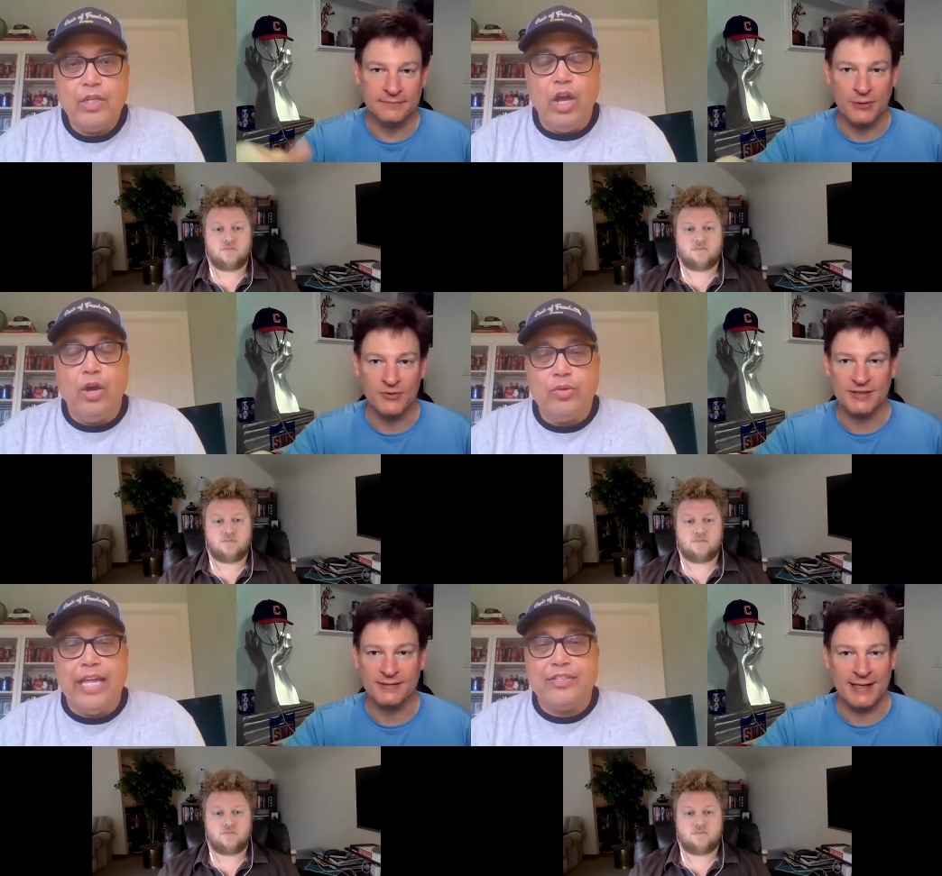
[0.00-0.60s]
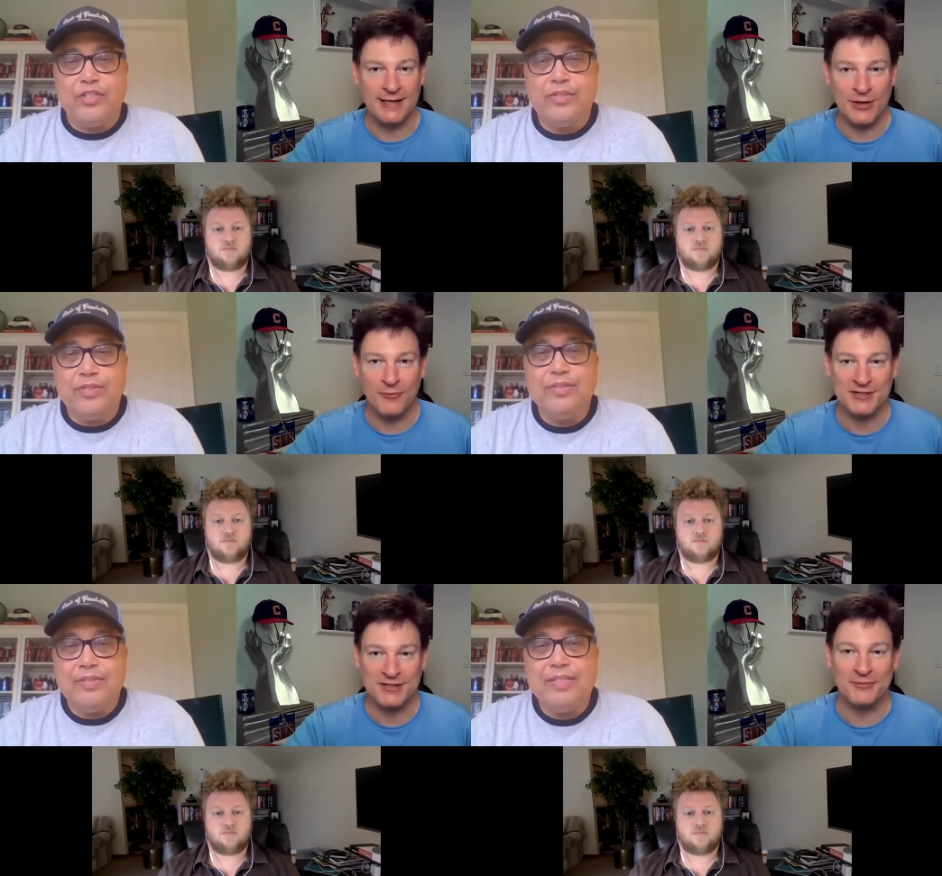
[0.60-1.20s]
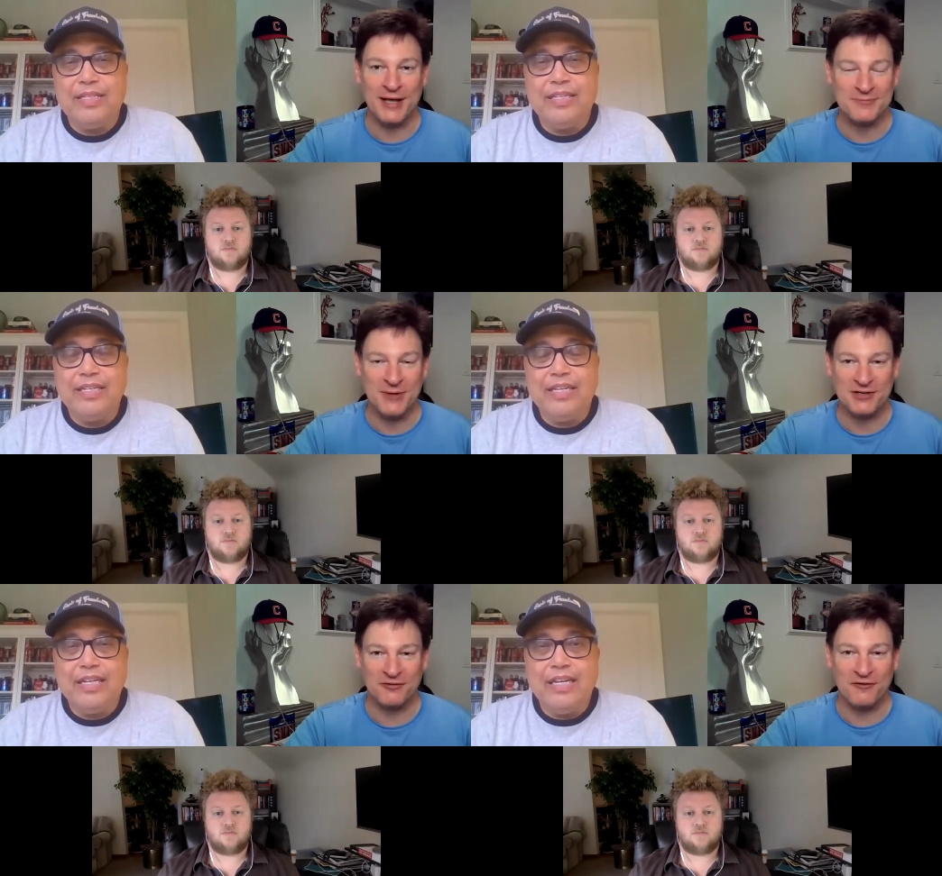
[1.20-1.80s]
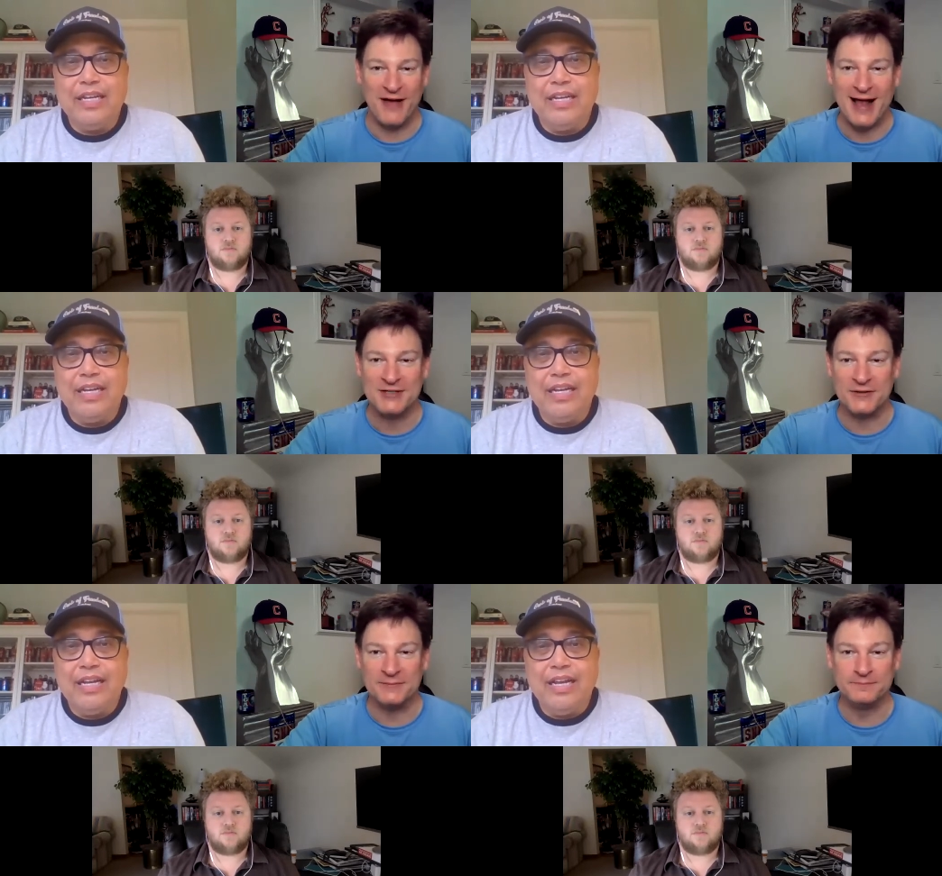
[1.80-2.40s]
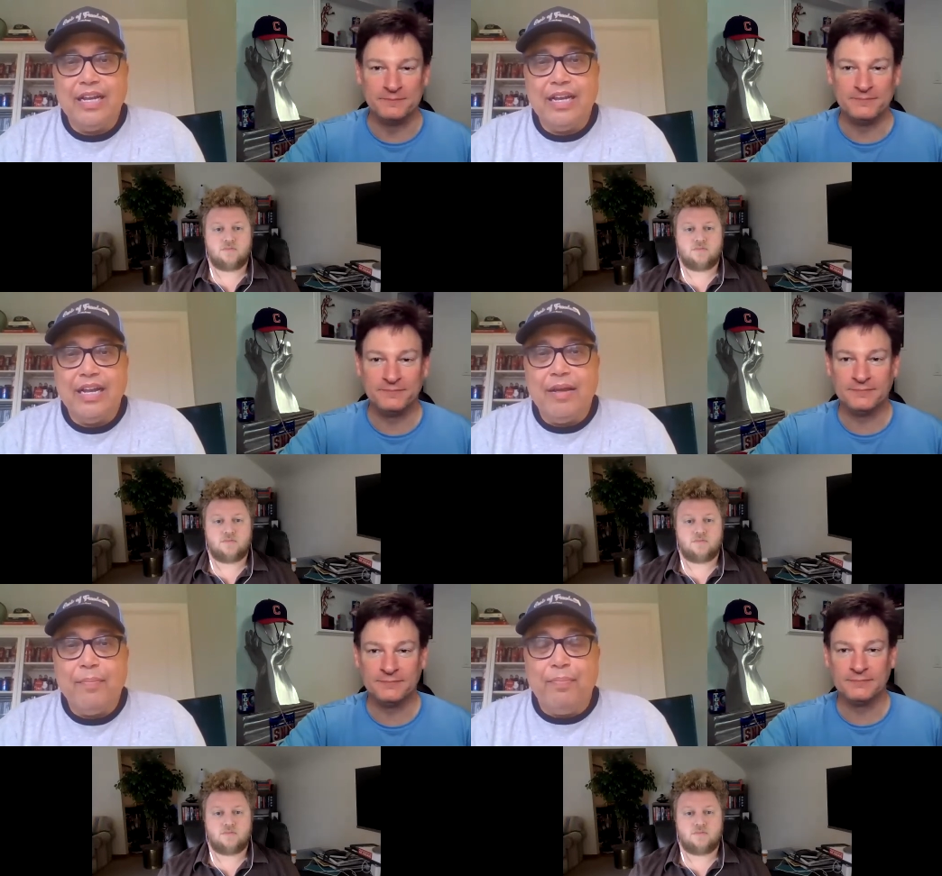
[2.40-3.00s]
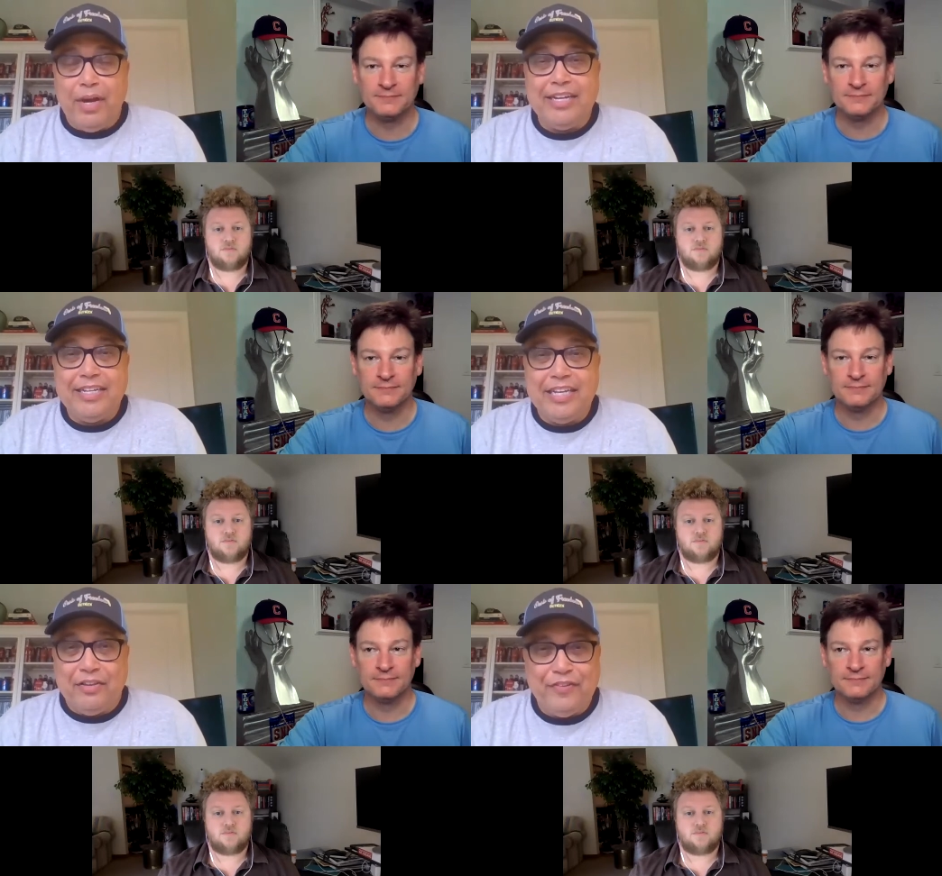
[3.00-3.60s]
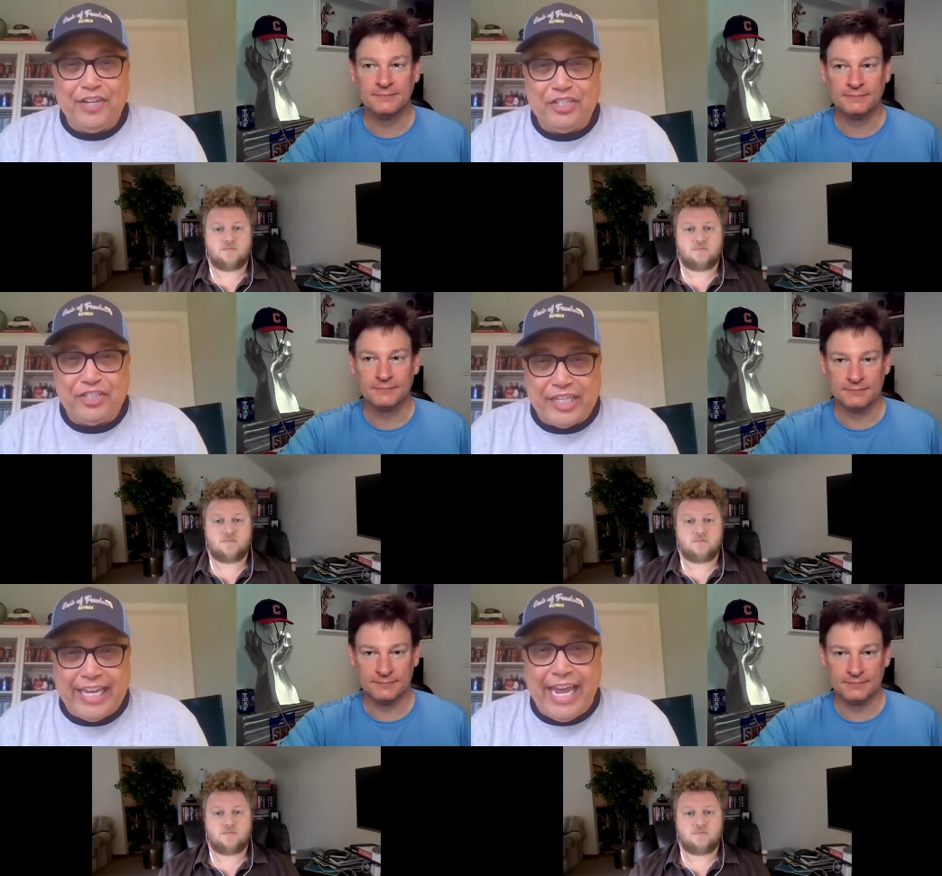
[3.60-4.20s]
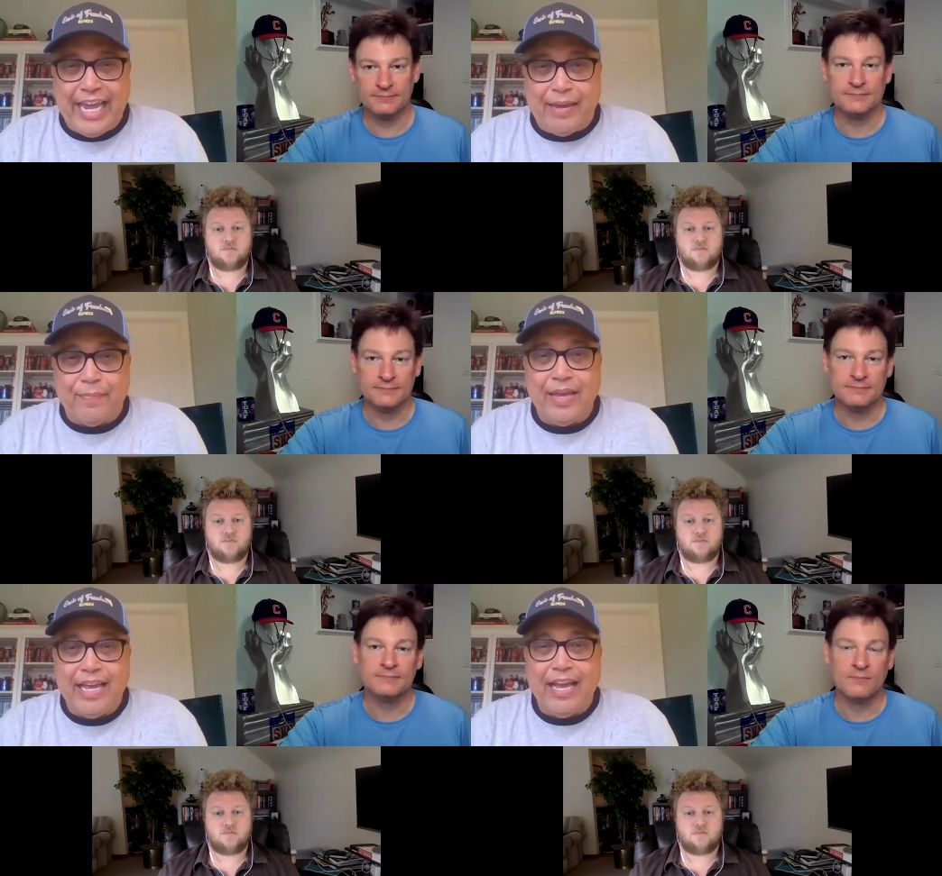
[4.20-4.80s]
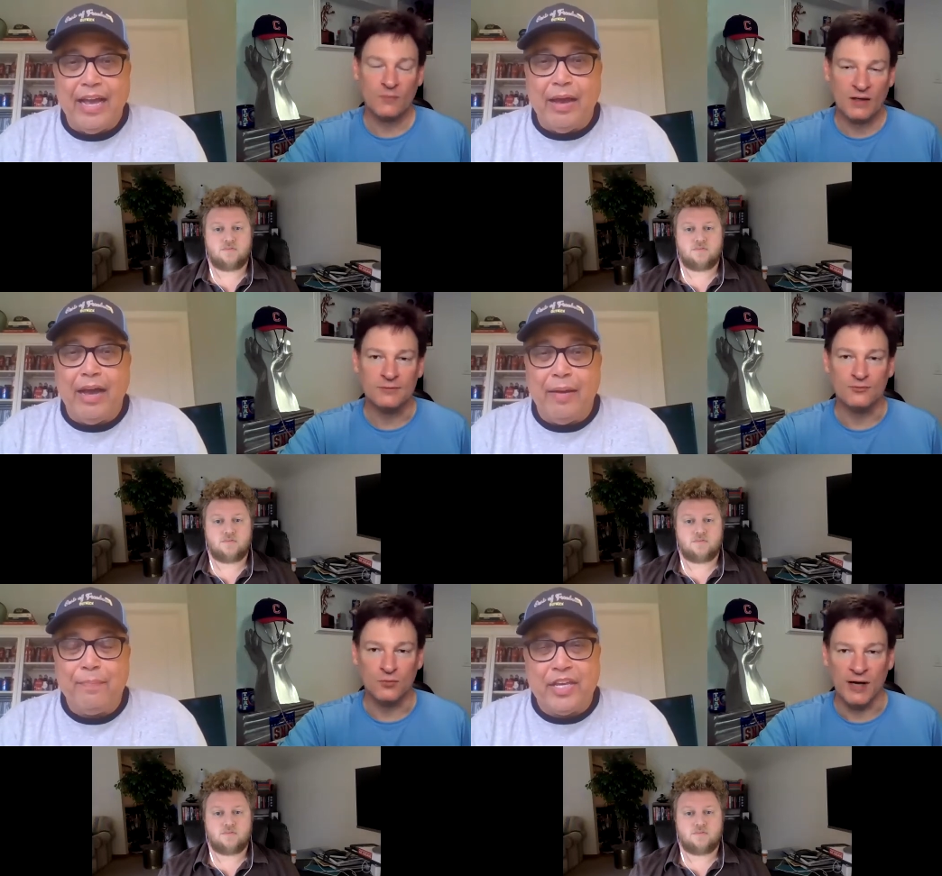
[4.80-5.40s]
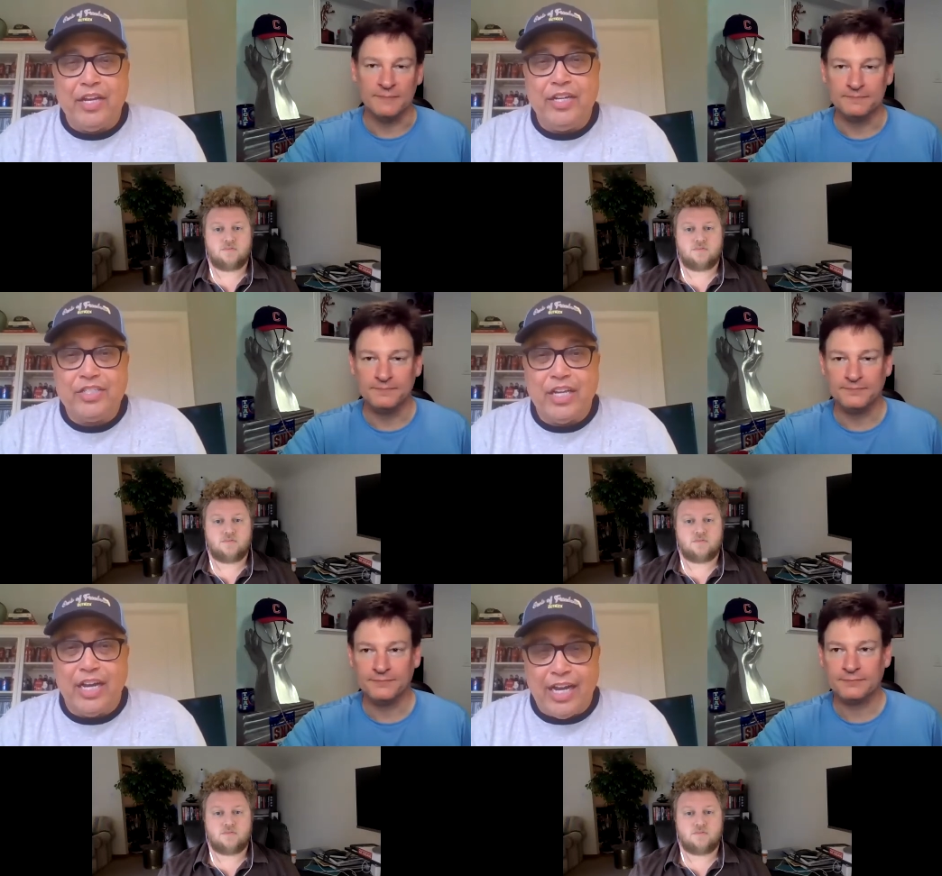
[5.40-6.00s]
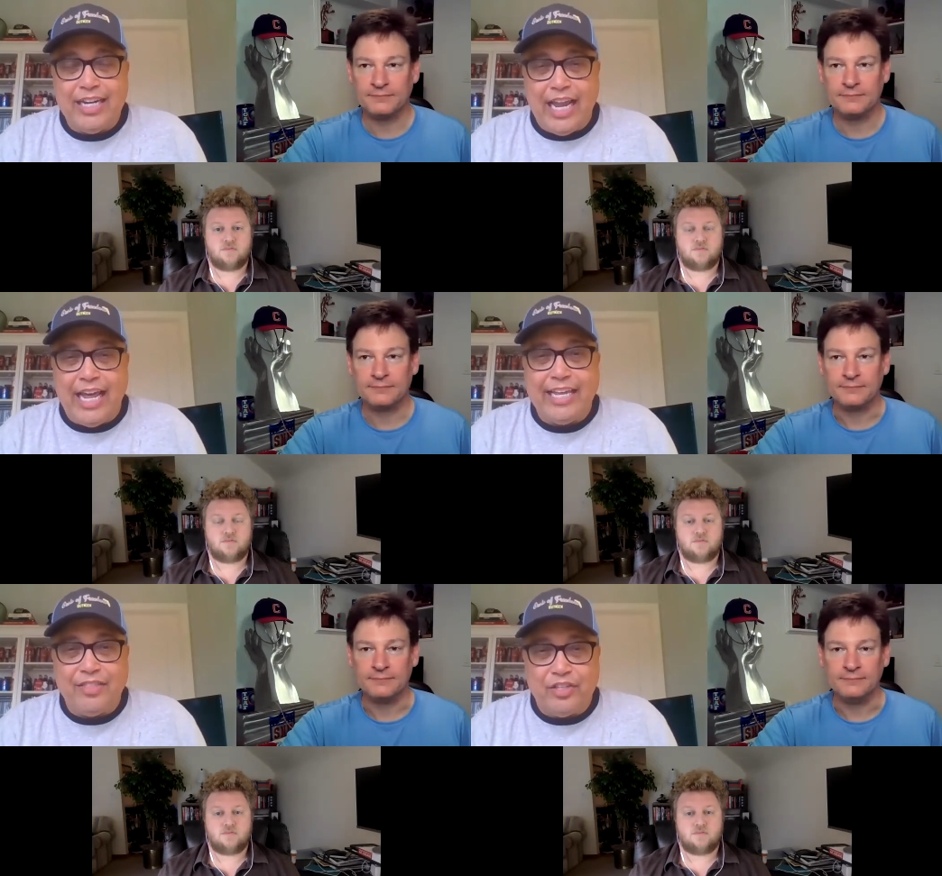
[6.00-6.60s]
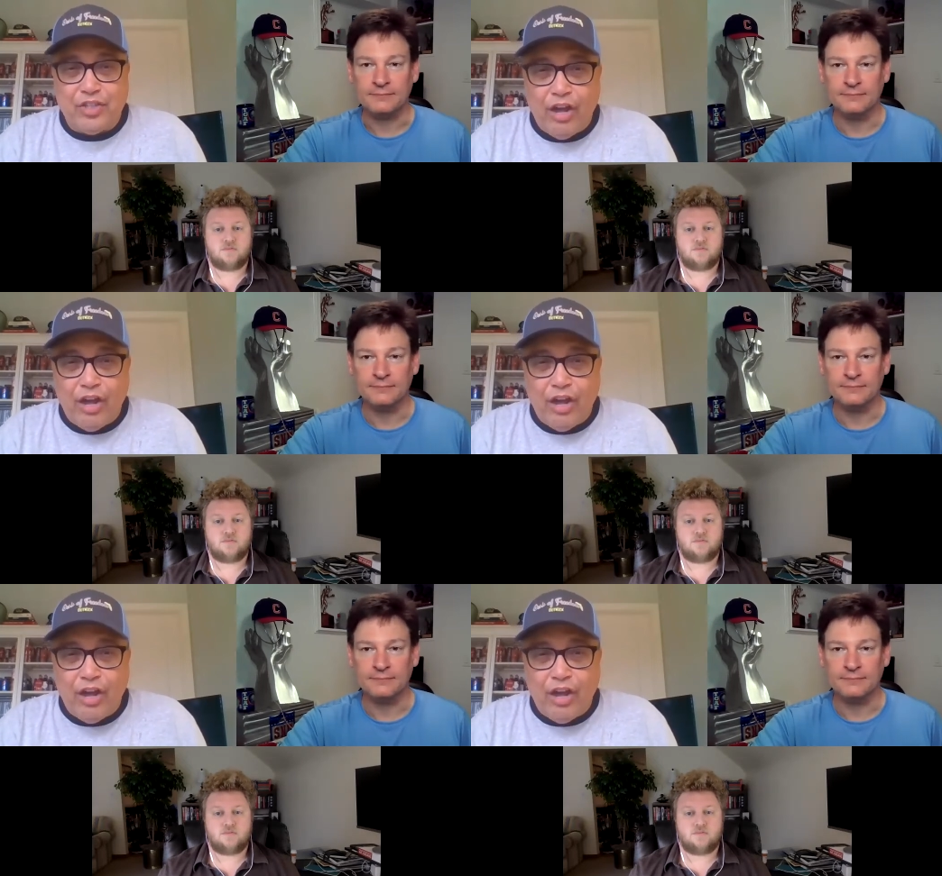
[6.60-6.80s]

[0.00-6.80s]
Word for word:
Speaker 1: he no, was. He, he, wasn't as much of a factor.
Speaker 2: But he finished the game uh, because, right. unlike the